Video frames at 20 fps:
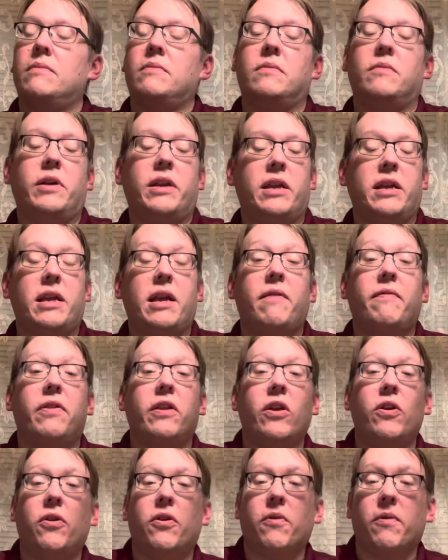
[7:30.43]
We didn't have the
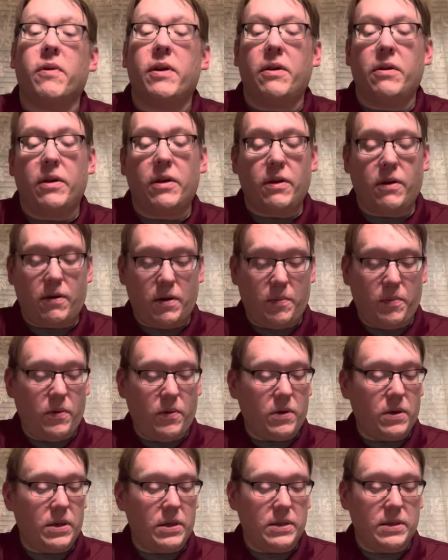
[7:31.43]
Uke around to call it a
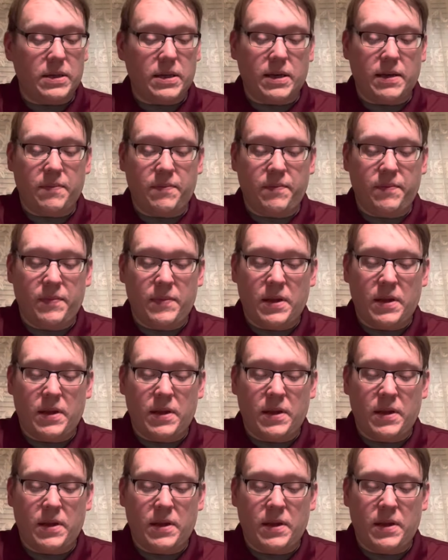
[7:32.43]
book this time.